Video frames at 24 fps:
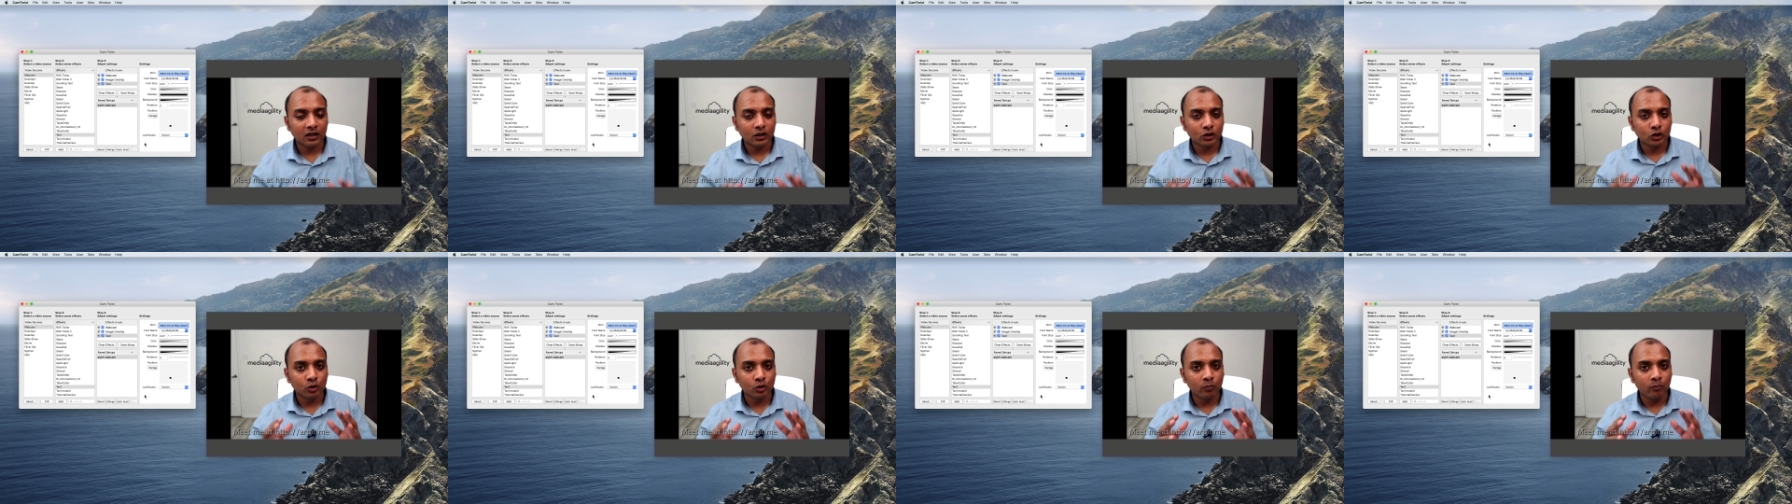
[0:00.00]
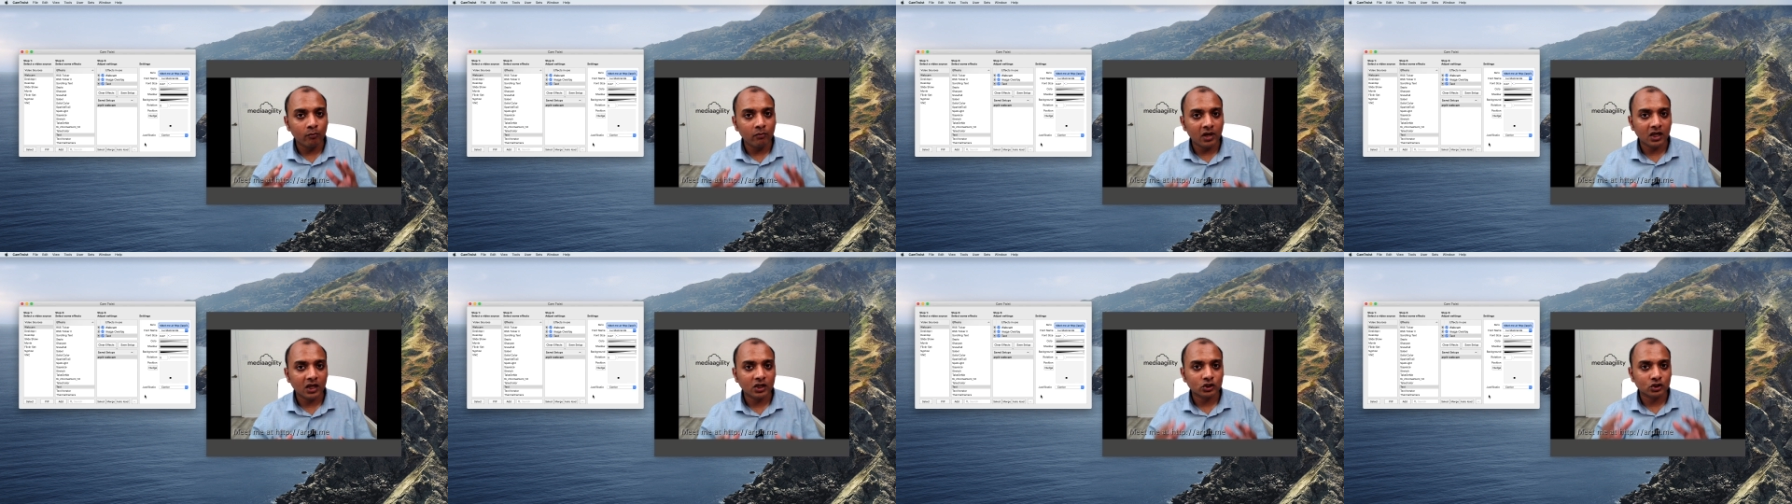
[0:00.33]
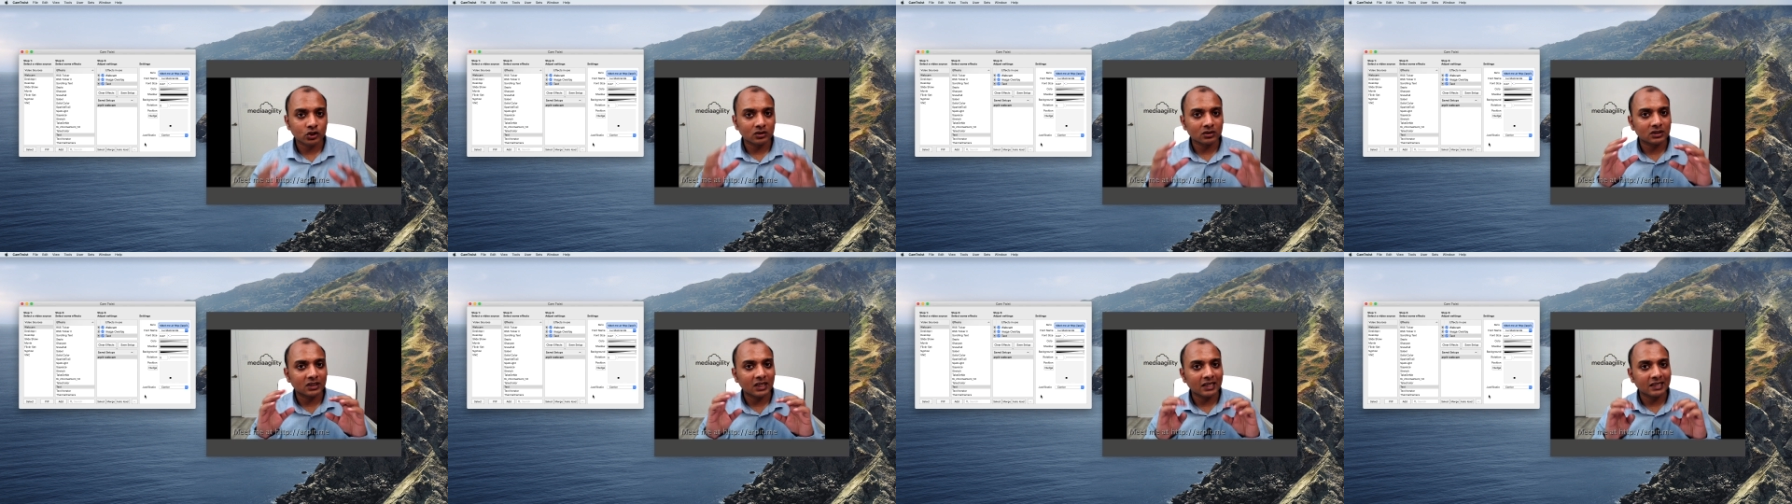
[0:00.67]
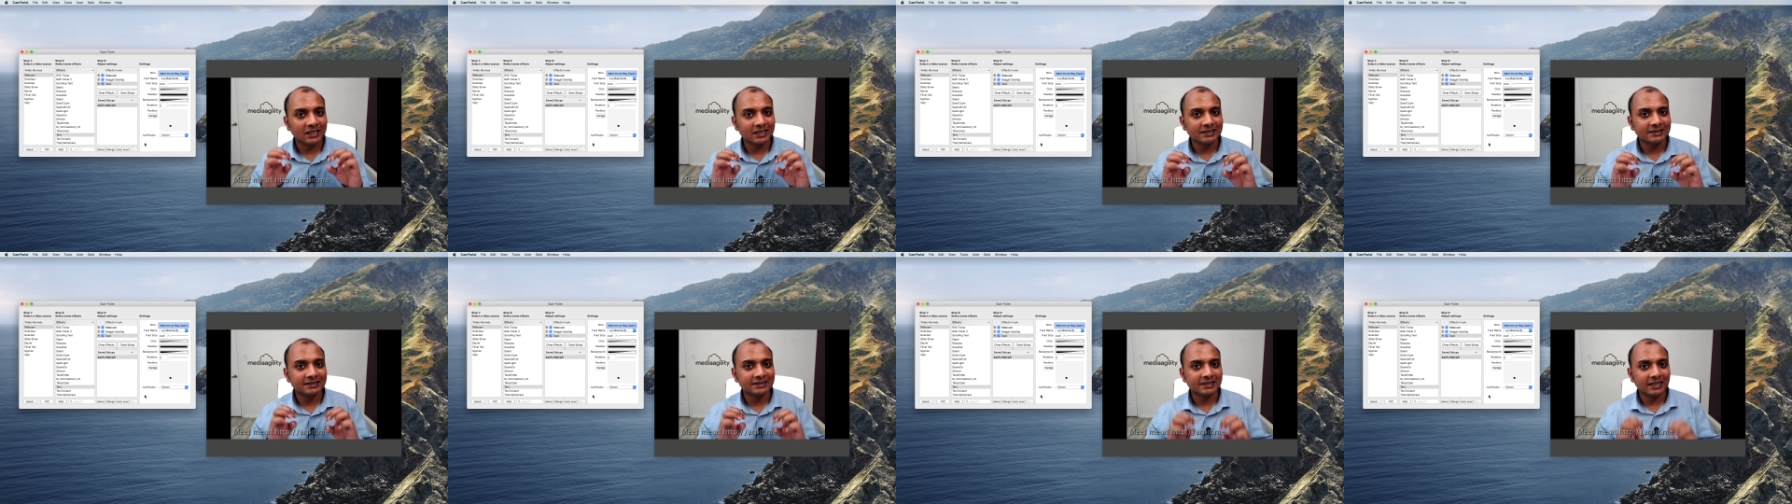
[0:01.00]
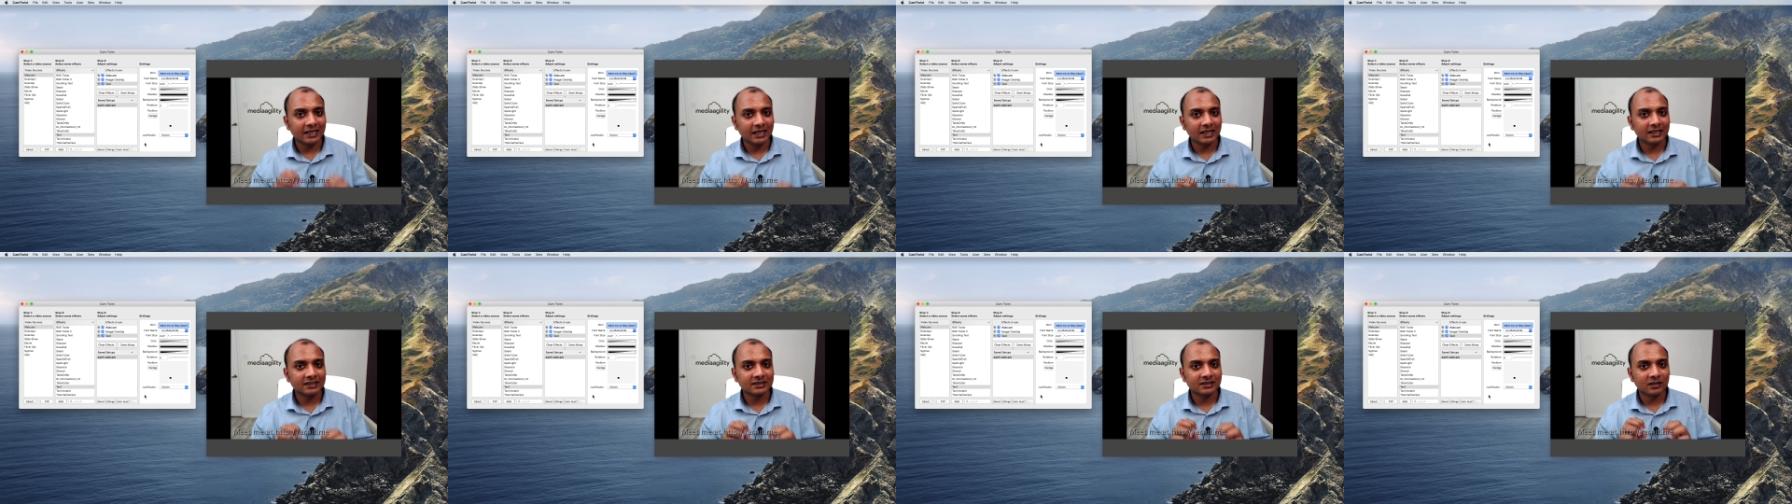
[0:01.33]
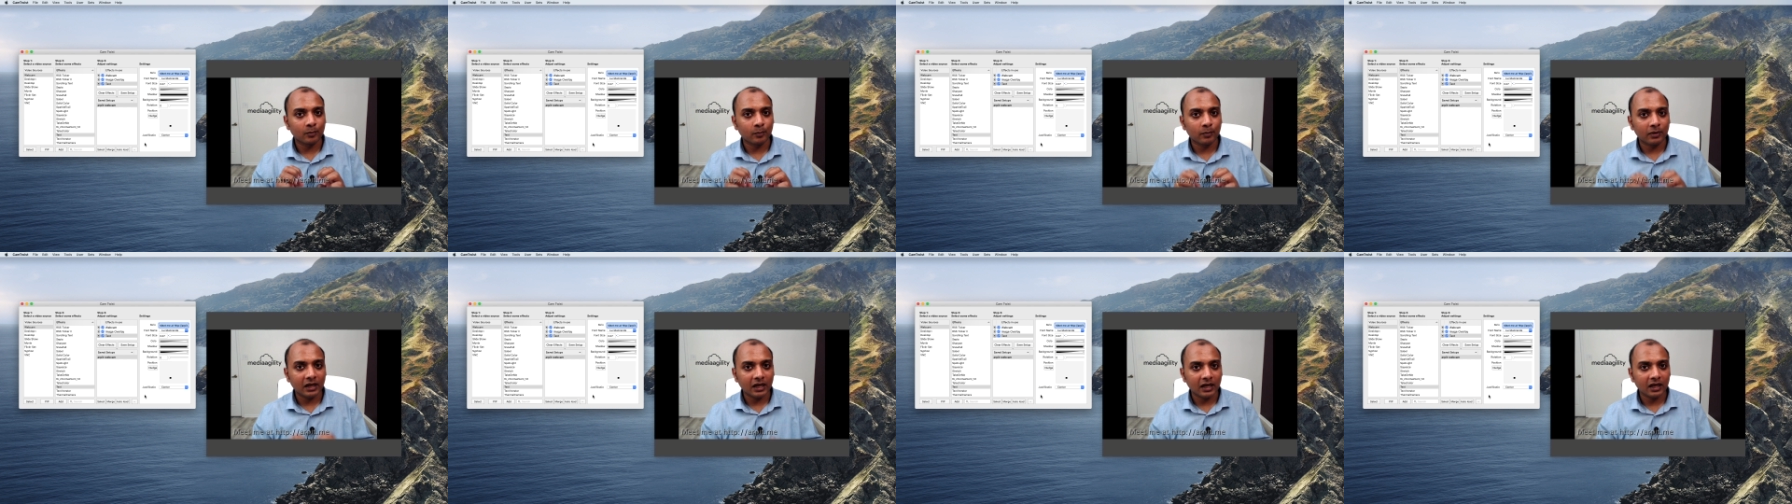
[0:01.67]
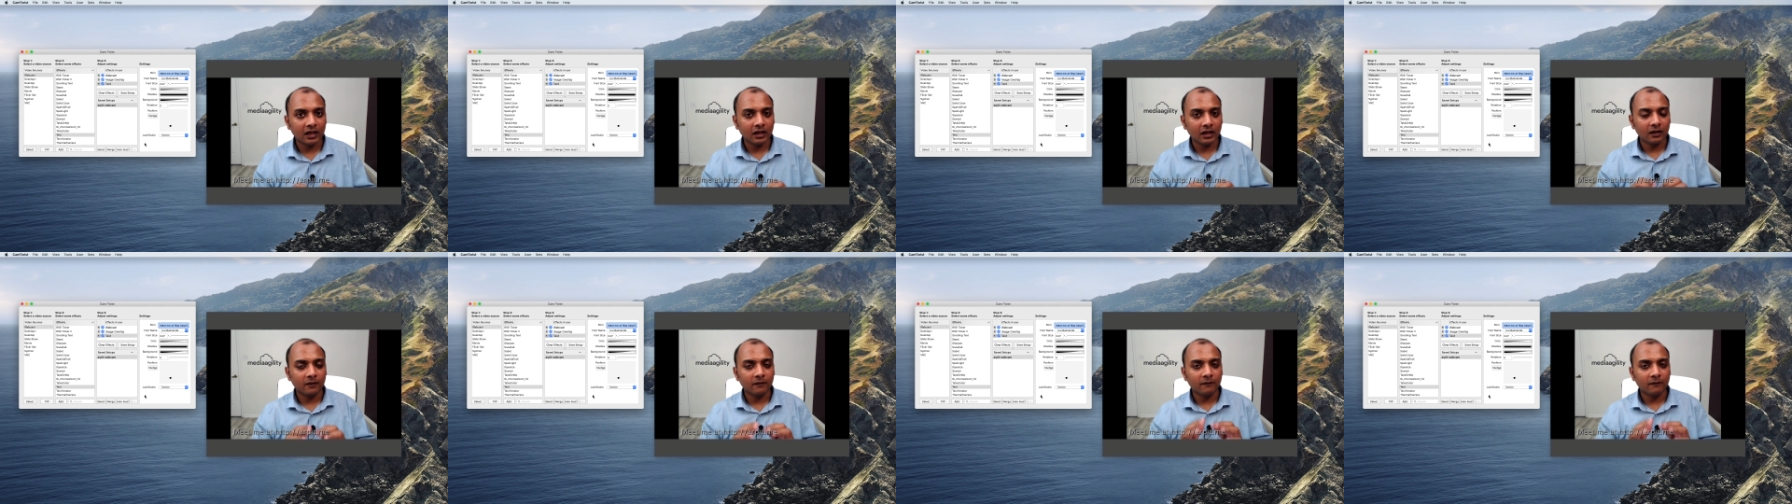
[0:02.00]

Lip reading: To make sure that these settings apply,